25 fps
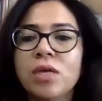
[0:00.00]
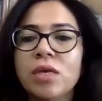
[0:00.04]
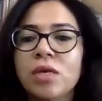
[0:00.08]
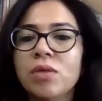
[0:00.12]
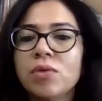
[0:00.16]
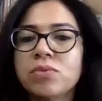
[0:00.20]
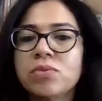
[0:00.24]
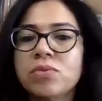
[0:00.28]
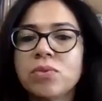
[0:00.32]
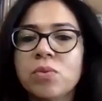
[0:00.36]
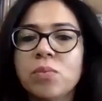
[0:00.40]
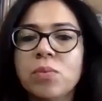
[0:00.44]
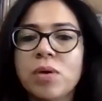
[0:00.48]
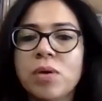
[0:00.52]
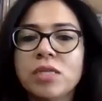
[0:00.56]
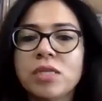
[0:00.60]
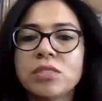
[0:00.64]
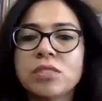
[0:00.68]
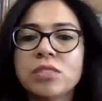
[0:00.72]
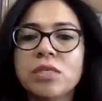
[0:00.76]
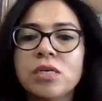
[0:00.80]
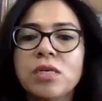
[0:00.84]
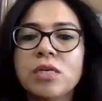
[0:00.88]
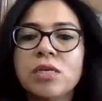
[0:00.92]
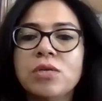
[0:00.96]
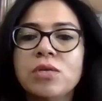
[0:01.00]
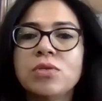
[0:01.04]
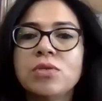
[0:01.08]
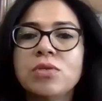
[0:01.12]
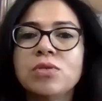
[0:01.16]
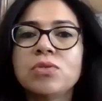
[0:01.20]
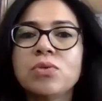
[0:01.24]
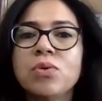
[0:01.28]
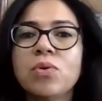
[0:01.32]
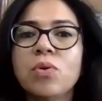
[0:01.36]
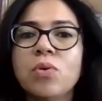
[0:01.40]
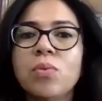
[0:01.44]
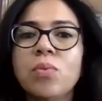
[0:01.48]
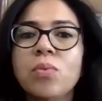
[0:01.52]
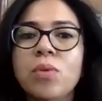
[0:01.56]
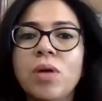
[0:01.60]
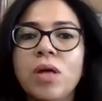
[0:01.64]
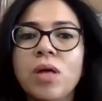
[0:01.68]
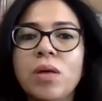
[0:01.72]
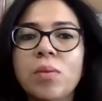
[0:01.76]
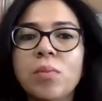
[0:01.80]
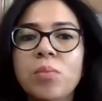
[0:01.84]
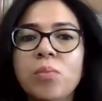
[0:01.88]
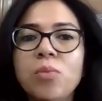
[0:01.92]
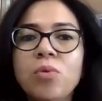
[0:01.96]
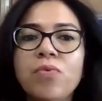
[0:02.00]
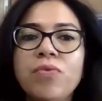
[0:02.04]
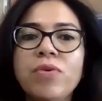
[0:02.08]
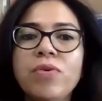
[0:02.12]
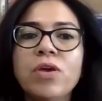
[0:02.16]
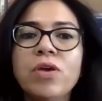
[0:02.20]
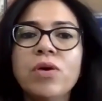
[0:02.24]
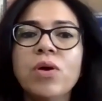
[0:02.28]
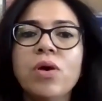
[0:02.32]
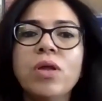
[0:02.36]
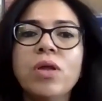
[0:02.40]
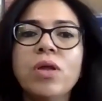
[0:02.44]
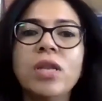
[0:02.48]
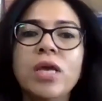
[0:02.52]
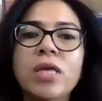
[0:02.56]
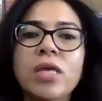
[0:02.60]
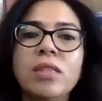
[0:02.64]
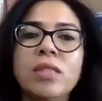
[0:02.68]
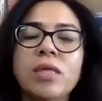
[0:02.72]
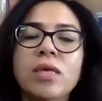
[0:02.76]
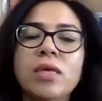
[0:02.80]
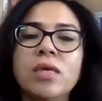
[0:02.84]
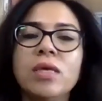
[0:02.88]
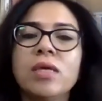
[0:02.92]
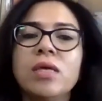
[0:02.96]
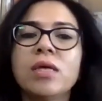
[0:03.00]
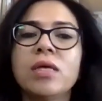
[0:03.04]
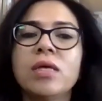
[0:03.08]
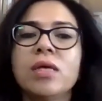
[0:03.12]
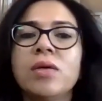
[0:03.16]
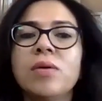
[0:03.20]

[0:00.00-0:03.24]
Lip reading: you so much. So moving on, I think